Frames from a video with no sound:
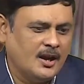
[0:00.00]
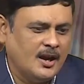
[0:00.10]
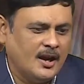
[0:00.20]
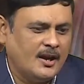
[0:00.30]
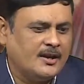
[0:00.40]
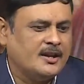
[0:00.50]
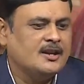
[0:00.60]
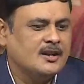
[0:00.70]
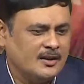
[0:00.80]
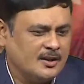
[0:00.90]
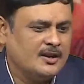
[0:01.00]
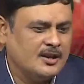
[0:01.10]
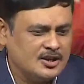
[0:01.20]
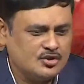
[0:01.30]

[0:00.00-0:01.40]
and in his